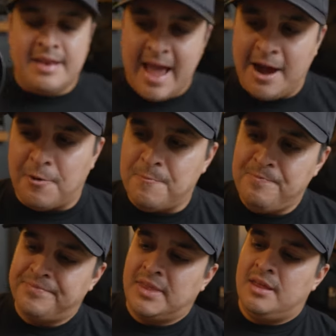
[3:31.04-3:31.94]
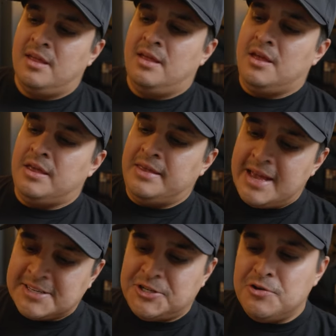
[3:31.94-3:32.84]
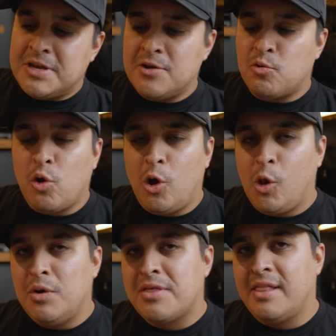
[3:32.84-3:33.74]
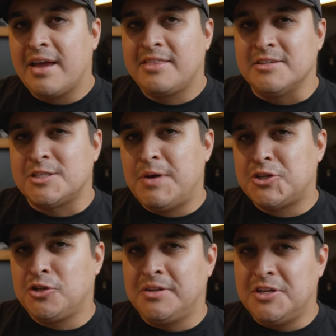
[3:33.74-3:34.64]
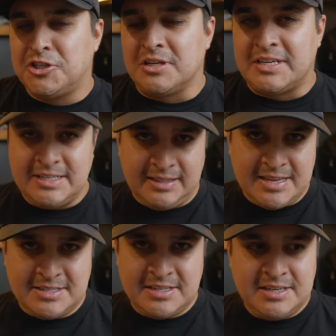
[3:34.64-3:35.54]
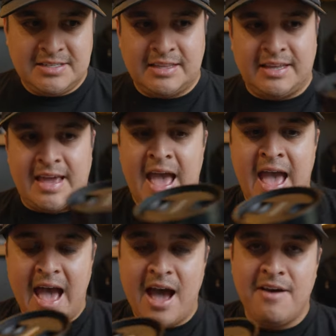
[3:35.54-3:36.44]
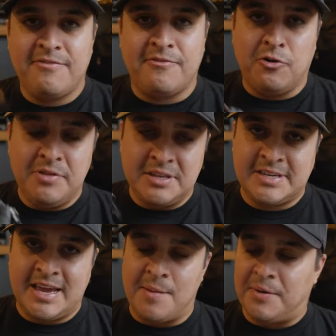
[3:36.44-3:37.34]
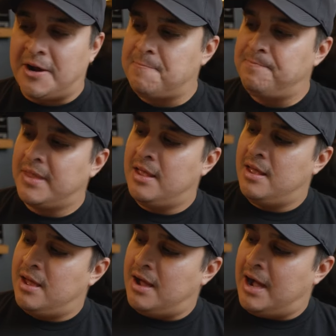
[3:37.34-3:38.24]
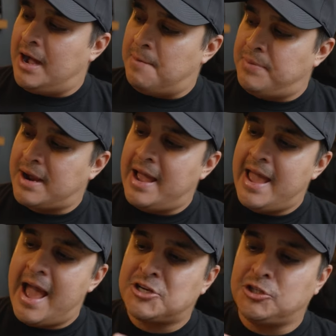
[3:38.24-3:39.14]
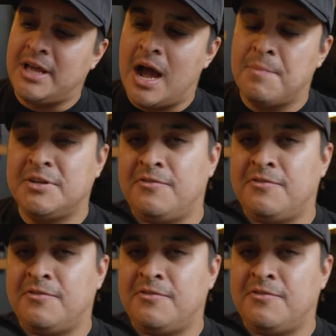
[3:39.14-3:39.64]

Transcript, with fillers: Now, yes, you can roll with like the special edition kit lenses that they have for this camera, um, but I actually opted